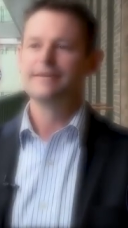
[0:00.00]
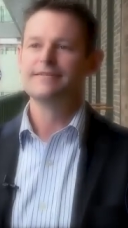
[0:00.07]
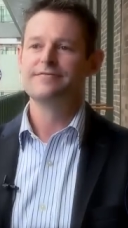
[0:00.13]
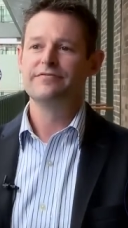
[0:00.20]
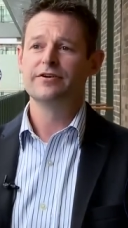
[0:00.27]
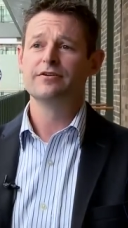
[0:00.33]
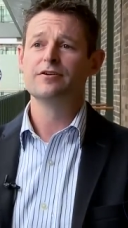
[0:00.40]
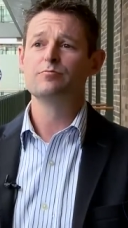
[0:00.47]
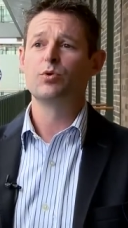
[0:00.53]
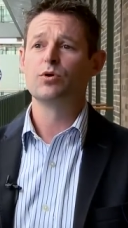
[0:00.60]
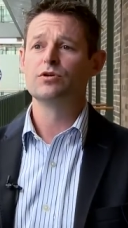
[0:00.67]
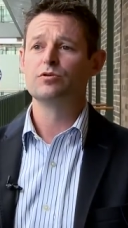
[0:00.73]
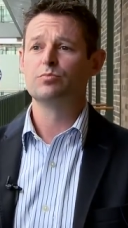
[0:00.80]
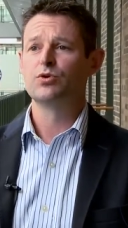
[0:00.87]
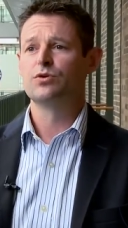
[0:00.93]
It's very
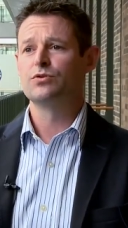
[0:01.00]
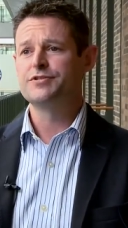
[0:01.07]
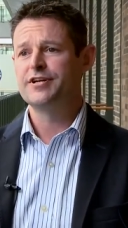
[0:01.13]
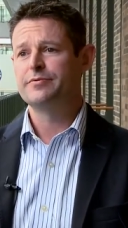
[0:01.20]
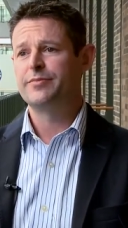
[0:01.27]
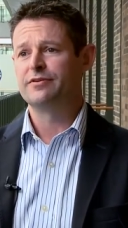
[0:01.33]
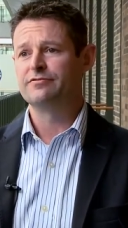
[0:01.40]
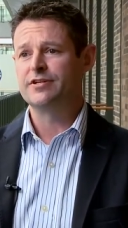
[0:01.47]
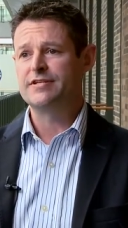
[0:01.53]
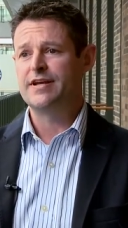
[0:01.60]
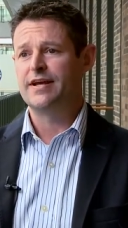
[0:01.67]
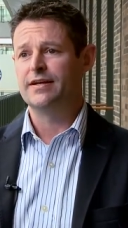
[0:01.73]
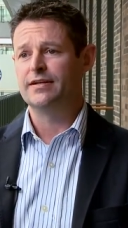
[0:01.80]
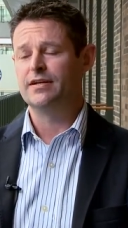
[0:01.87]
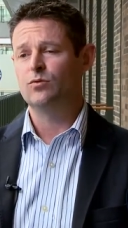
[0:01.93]
important to prototype every
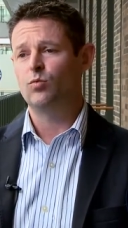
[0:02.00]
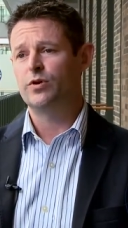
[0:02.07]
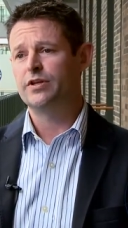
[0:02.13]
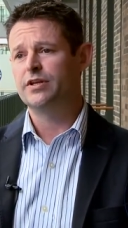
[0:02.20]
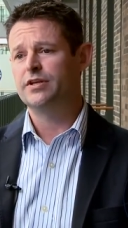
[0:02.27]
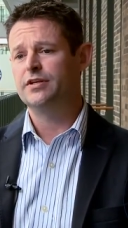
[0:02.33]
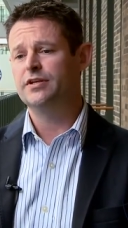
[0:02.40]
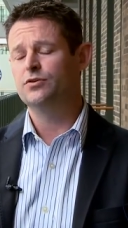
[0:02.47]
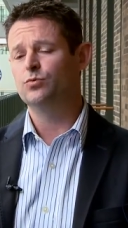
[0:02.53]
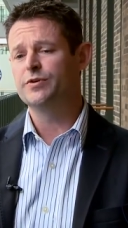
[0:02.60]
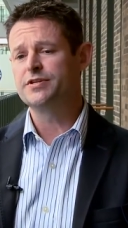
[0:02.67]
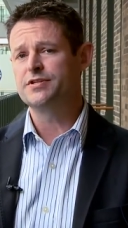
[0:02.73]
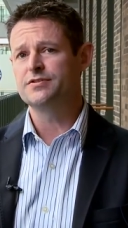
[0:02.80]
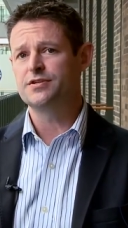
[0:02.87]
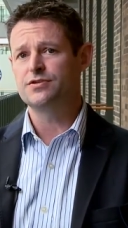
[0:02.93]
day, and one of the key
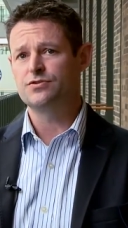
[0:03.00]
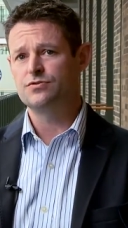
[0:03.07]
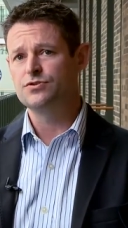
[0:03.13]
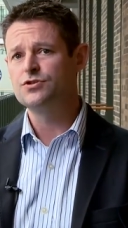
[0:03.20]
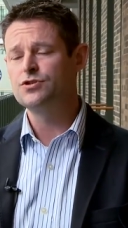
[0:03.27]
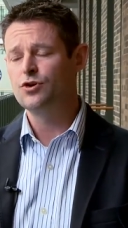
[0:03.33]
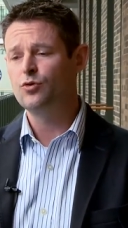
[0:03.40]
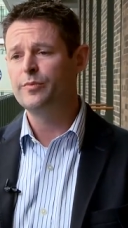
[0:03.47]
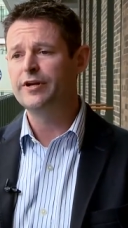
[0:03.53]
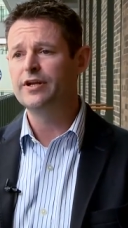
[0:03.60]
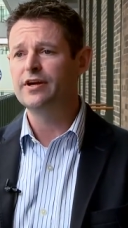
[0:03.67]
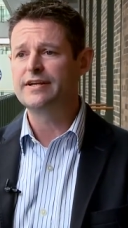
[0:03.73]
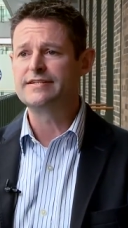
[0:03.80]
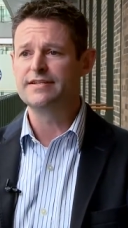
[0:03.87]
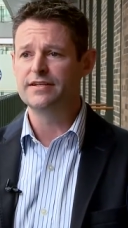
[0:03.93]
reasons is there's so many
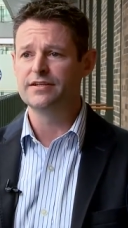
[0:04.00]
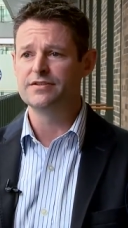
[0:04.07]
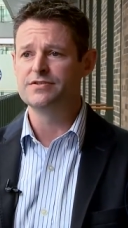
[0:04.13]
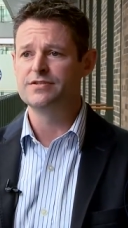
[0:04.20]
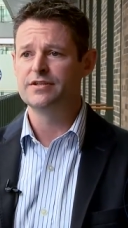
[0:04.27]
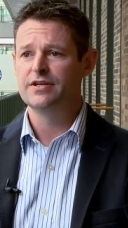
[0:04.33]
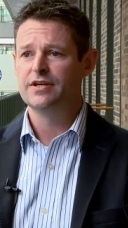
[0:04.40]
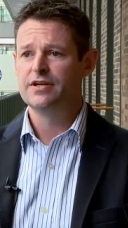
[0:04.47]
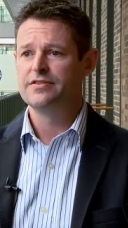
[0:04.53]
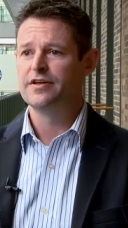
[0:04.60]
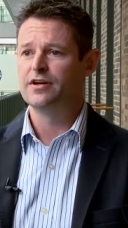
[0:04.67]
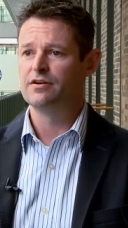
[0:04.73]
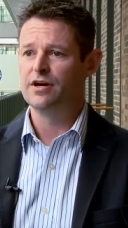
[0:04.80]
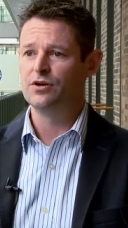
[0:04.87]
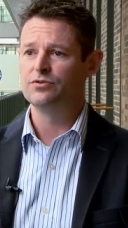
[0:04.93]
ideas that
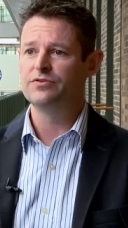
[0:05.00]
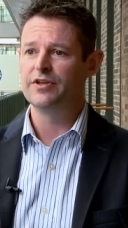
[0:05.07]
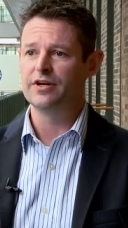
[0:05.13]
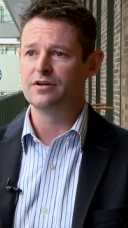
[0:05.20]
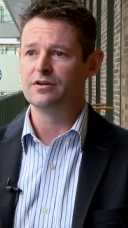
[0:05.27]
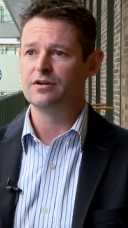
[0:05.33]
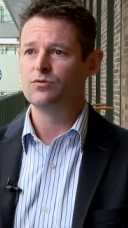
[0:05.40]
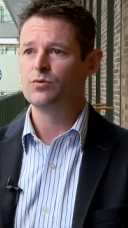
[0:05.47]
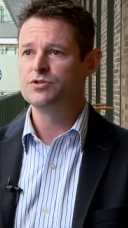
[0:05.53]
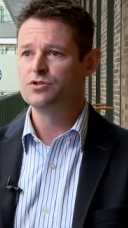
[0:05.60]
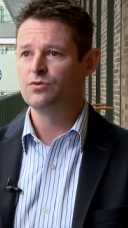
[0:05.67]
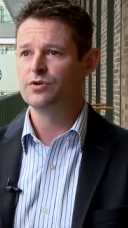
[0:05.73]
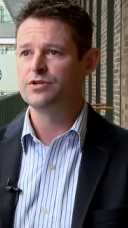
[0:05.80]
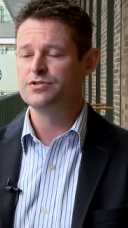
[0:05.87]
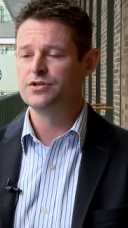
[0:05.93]
are out there. What you
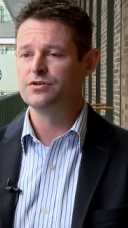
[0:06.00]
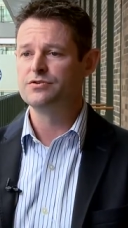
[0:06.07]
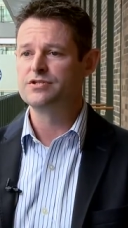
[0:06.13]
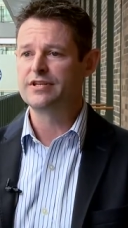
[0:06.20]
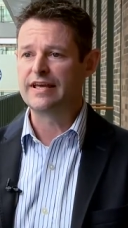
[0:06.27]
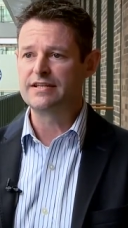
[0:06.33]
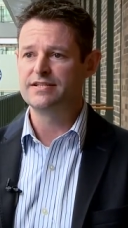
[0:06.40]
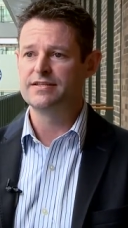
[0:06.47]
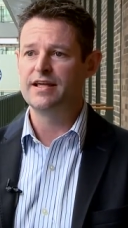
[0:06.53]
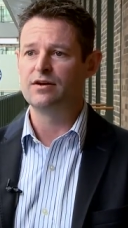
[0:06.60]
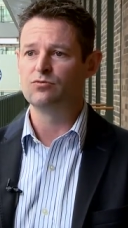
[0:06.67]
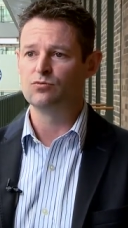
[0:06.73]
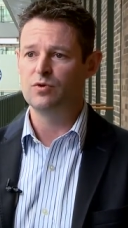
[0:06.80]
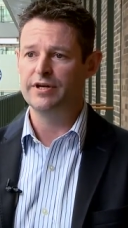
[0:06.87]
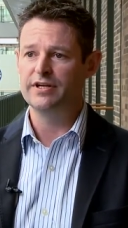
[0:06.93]
want to do is get to
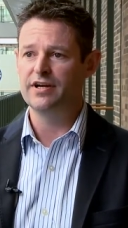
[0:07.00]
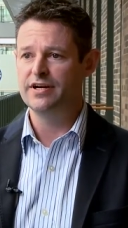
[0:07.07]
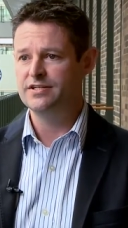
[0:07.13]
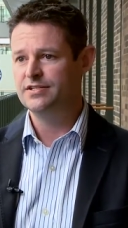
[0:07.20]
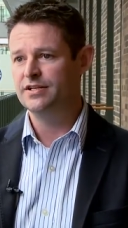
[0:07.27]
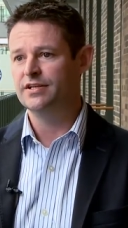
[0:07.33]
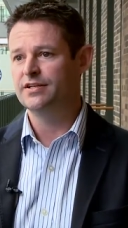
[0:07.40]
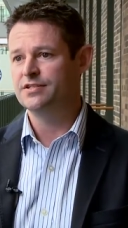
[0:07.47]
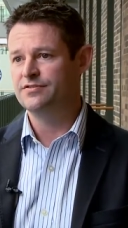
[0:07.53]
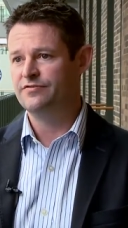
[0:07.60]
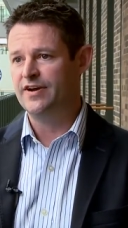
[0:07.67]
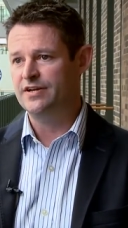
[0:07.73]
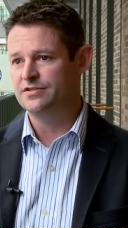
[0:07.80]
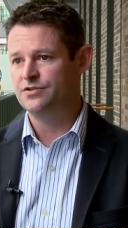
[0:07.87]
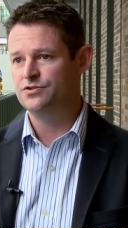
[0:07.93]
that right idea as
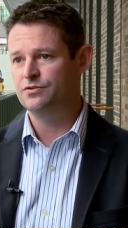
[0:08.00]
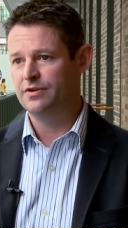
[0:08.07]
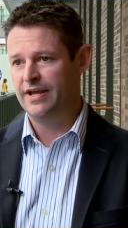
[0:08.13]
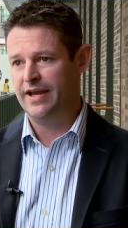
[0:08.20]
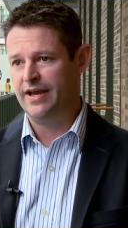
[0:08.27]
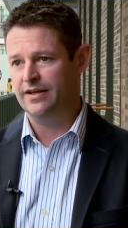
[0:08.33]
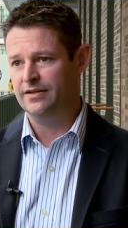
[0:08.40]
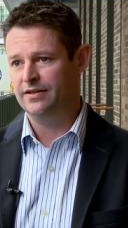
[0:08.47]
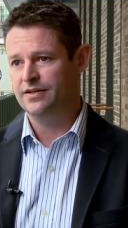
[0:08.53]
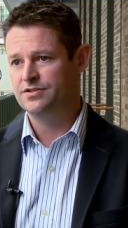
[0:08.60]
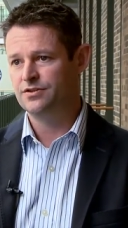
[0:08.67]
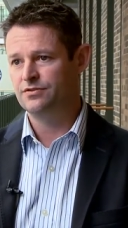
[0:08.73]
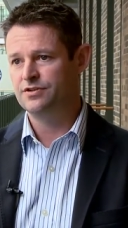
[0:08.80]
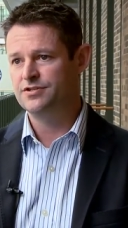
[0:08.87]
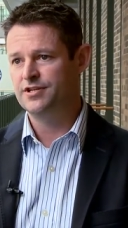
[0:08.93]
fast as you can. It's
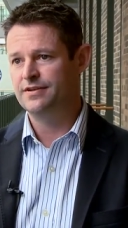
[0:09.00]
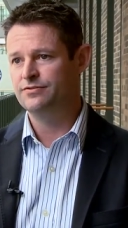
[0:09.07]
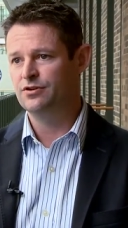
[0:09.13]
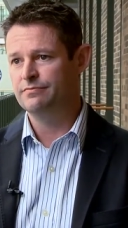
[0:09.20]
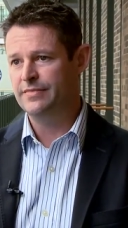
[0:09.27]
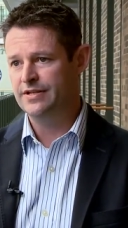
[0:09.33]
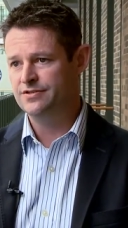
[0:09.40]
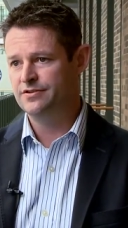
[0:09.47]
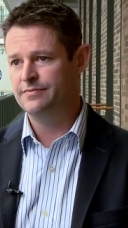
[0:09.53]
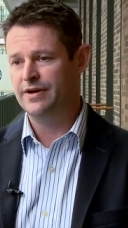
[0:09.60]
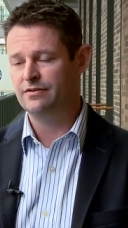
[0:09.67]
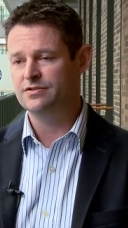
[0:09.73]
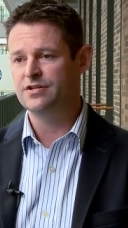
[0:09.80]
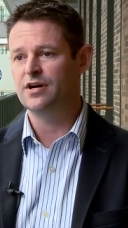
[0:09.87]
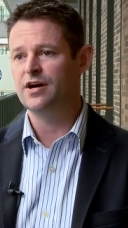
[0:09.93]
going to save you an immense
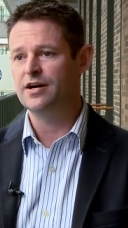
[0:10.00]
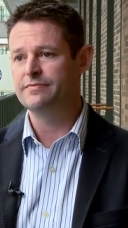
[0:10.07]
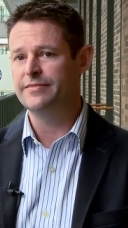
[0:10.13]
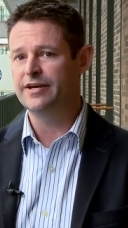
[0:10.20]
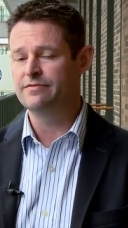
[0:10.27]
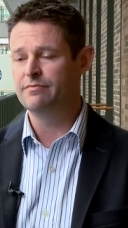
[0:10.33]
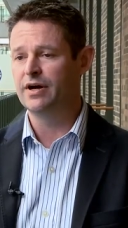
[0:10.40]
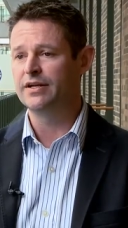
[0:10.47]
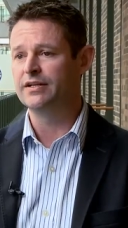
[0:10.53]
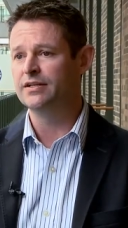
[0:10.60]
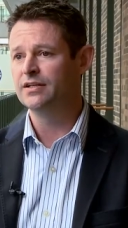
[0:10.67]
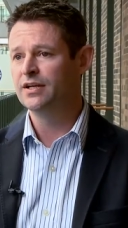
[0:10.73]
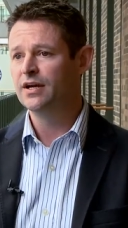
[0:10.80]
amount of time and money